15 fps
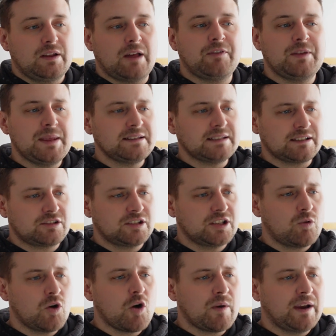I think there's actually a
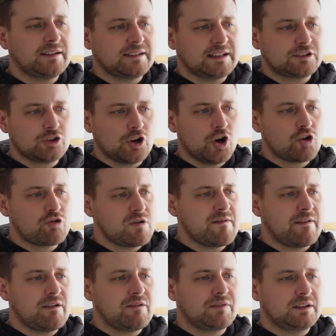quote where he says, I don't agree with
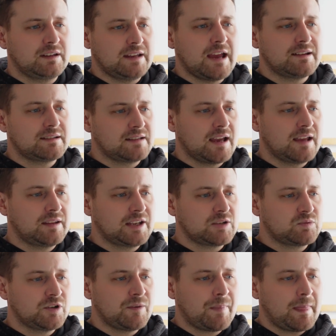everything. Yeah, it's there, the next
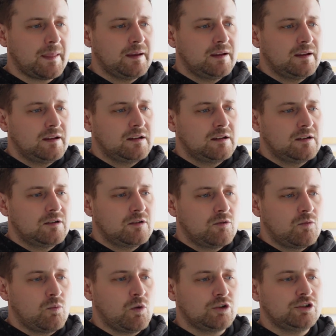one up.
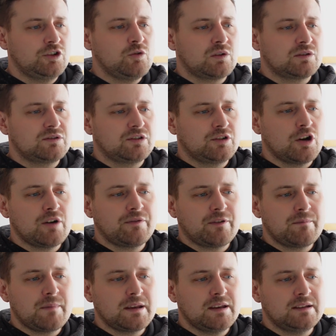What do you want to know from
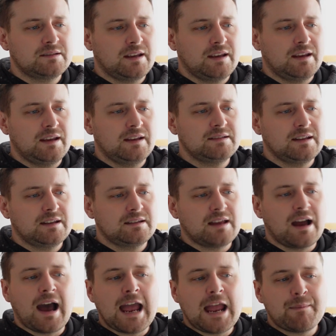me? Is it
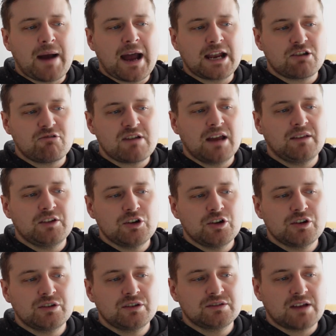that I am angry at the
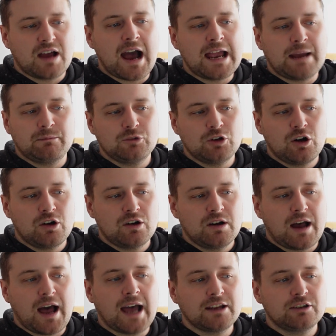owners? I am not.
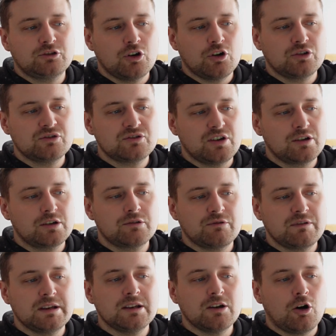I don't
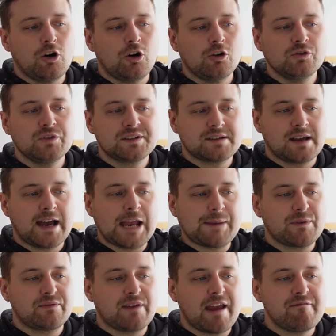agree all the time
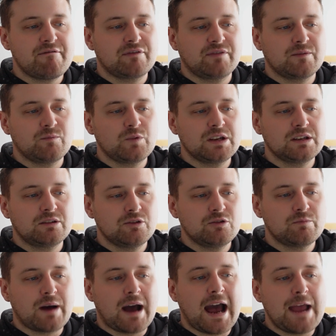with everything we do,
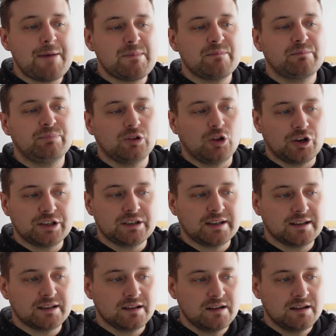but I'm employed here.